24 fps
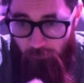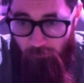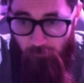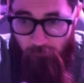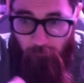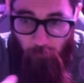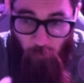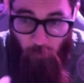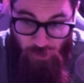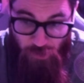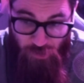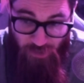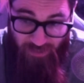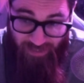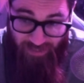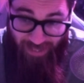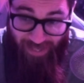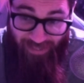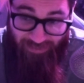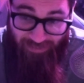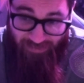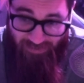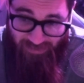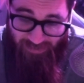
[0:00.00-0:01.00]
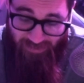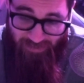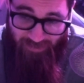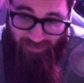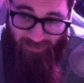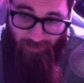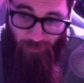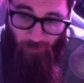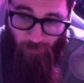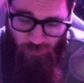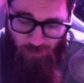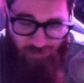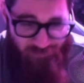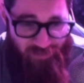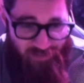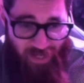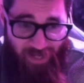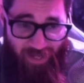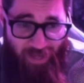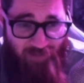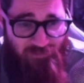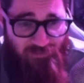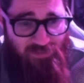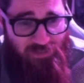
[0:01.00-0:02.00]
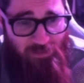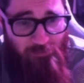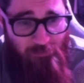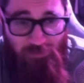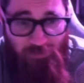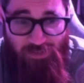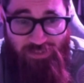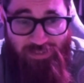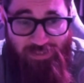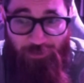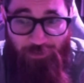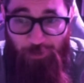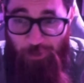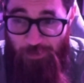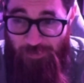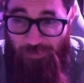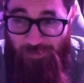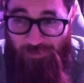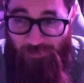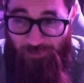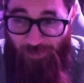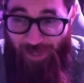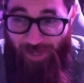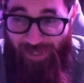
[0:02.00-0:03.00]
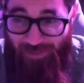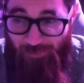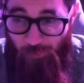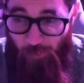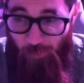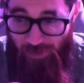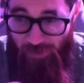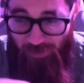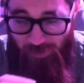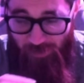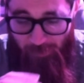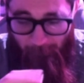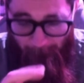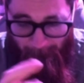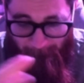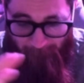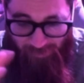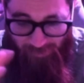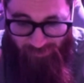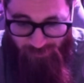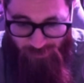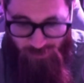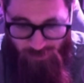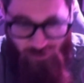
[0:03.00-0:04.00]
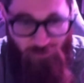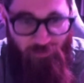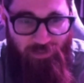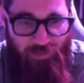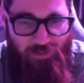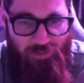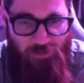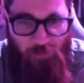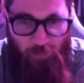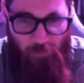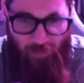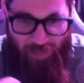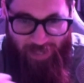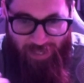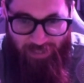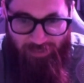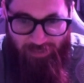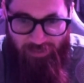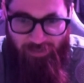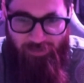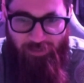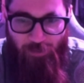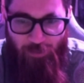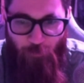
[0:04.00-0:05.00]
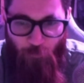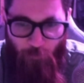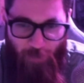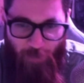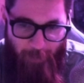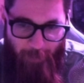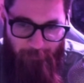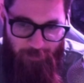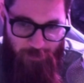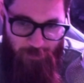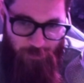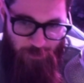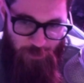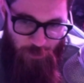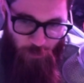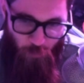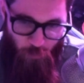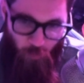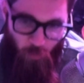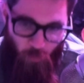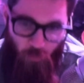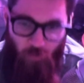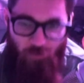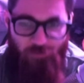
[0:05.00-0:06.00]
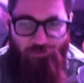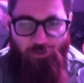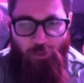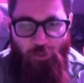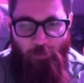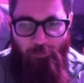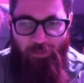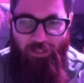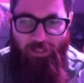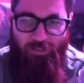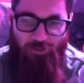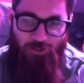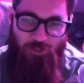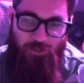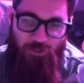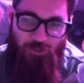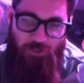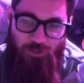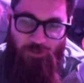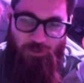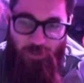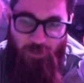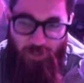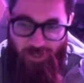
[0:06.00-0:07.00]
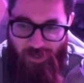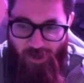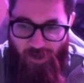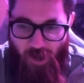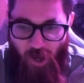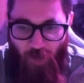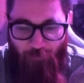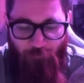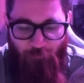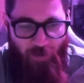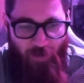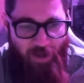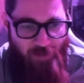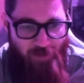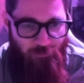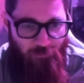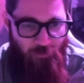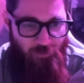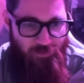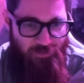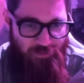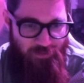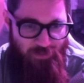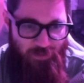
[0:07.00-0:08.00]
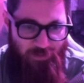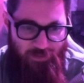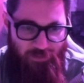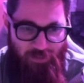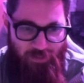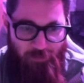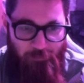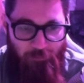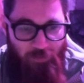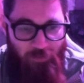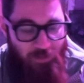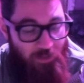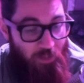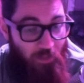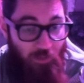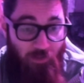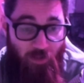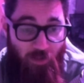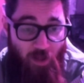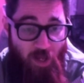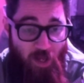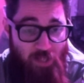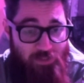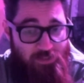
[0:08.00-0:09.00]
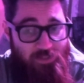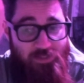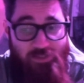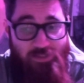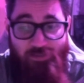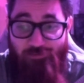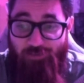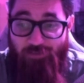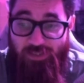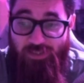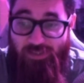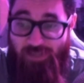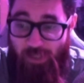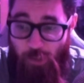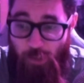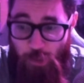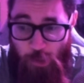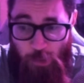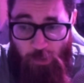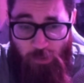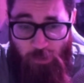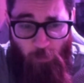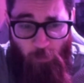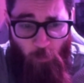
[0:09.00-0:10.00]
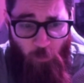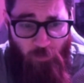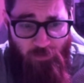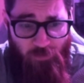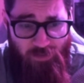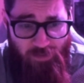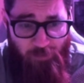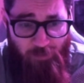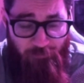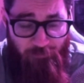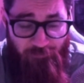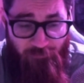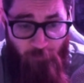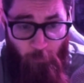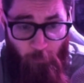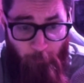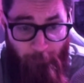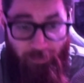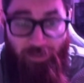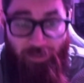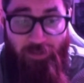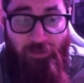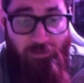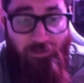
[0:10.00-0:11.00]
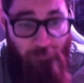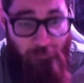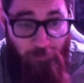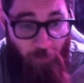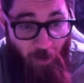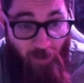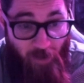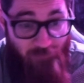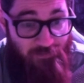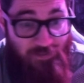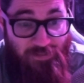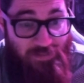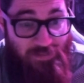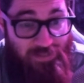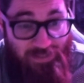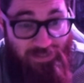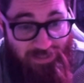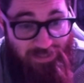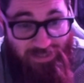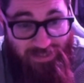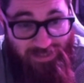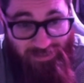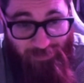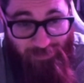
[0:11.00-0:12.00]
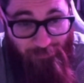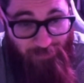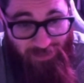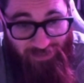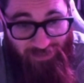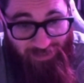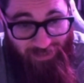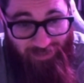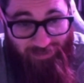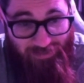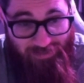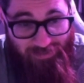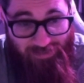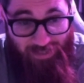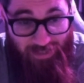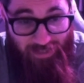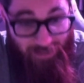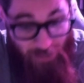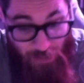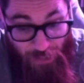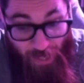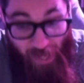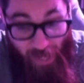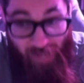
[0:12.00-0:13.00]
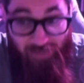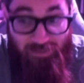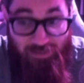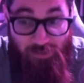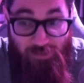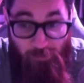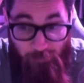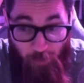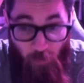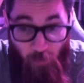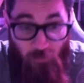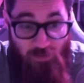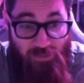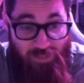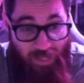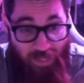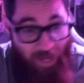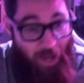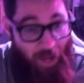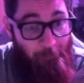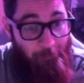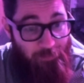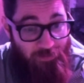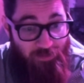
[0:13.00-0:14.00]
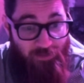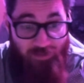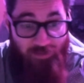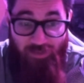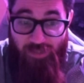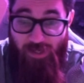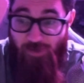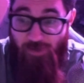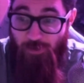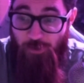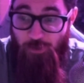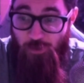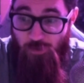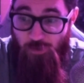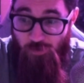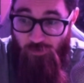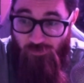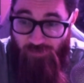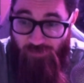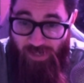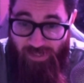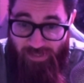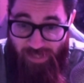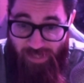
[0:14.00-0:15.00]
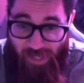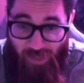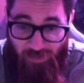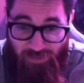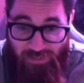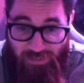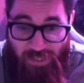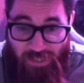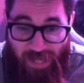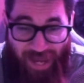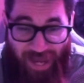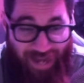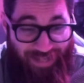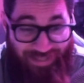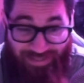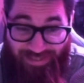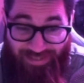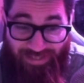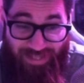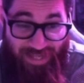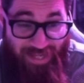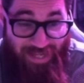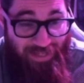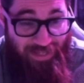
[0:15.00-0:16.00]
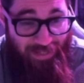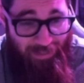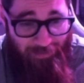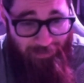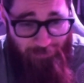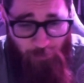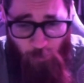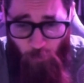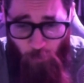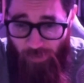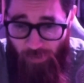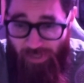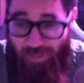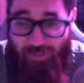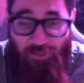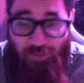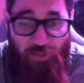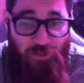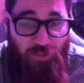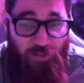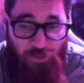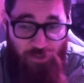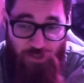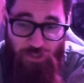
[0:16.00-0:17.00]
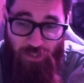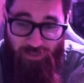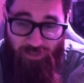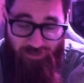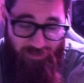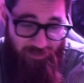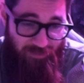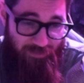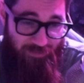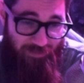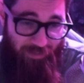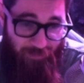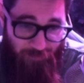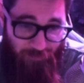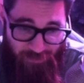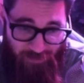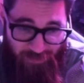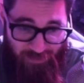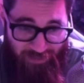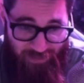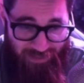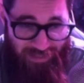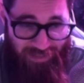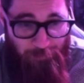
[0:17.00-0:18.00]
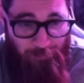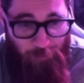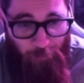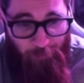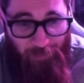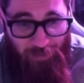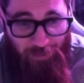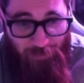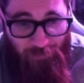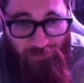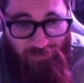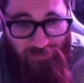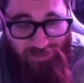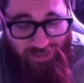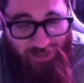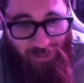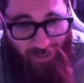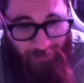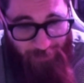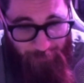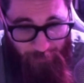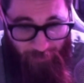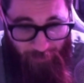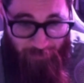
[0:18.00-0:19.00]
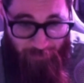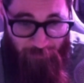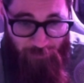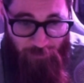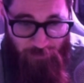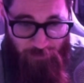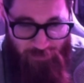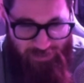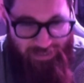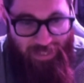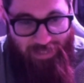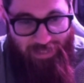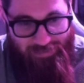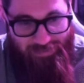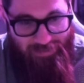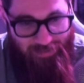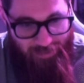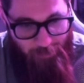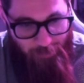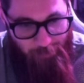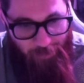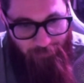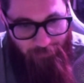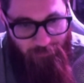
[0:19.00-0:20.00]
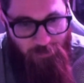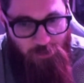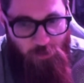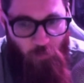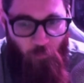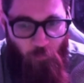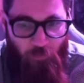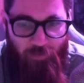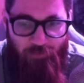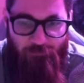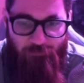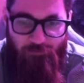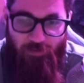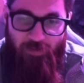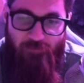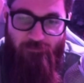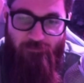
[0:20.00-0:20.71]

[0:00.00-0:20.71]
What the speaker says: Question 8. You've got to have some secrets, right? What mysteries are hidden and wrapped into your world for your players to unravel? Is there some lost civilization or some forbidden prophecy? Something that is like not supposed to happen that the characters will find out? Anything in your hidden agenda that is going to keep your players and your characters guessing about the story in front of